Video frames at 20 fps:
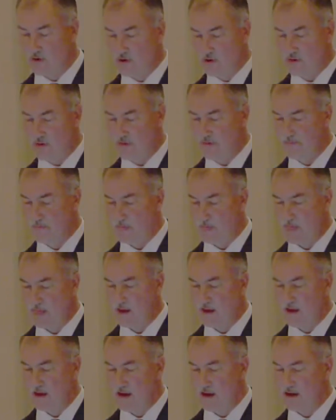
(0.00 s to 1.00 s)
growth,
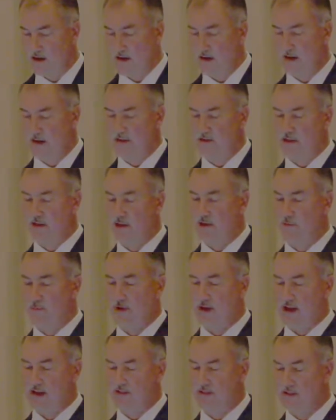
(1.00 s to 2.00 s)
and it aids in the
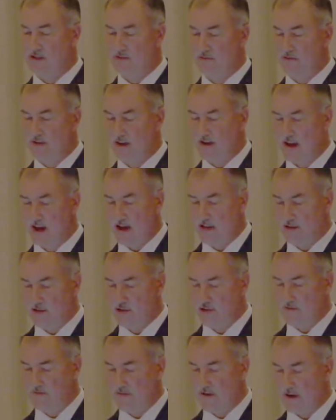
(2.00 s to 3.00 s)
deposit of
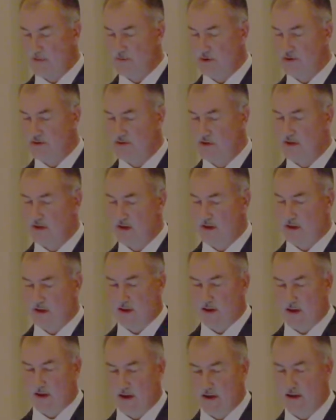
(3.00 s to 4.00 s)
collagen fibers.
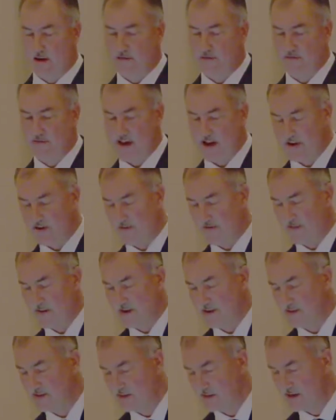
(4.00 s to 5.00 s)
And in the final
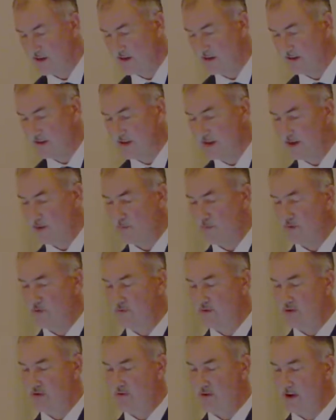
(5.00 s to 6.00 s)
phases of healing, it
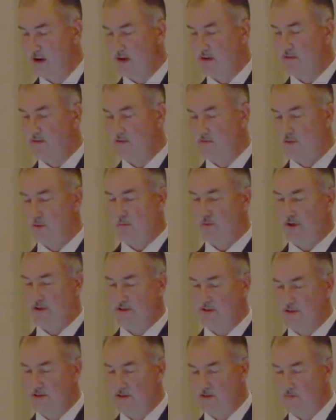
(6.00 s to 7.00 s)
improves strength,
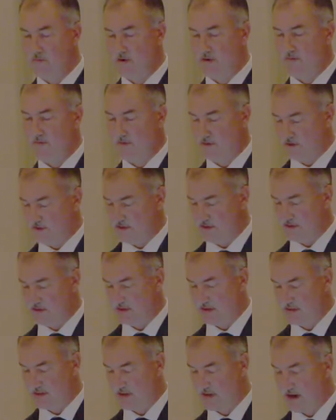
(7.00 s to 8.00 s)
replaces and reinforces
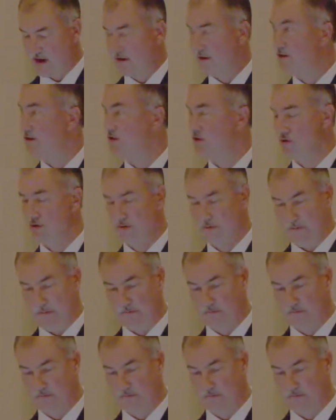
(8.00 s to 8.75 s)
the scar tissue.